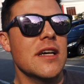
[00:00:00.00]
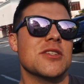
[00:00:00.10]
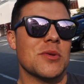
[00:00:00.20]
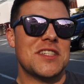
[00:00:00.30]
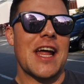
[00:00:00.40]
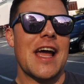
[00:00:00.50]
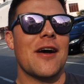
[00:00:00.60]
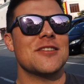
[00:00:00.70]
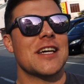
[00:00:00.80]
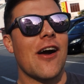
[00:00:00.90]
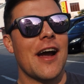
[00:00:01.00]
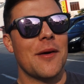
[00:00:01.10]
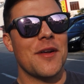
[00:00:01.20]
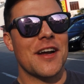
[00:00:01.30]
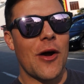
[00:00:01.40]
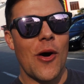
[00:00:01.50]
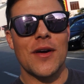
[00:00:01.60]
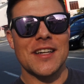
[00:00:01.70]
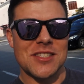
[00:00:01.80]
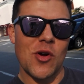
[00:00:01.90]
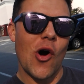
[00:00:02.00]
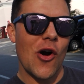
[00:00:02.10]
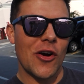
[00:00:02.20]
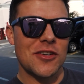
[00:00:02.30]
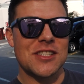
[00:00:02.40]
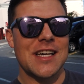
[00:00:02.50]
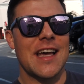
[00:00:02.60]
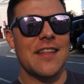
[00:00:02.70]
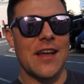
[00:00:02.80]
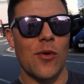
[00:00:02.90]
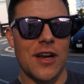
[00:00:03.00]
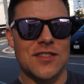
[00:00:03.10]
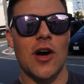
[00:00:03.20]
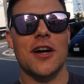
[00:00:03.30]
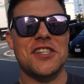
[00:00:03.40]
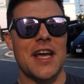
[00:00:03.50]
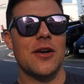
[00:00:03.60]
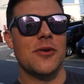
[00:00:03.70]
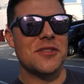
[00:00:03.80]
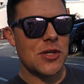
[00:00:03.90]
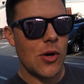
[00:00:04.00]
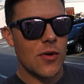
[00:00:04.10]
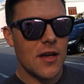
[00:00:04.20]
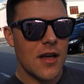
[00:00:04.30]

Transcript: So today I was like, all right, I'm gonna go and get some cars and then we're gonna talk channel. So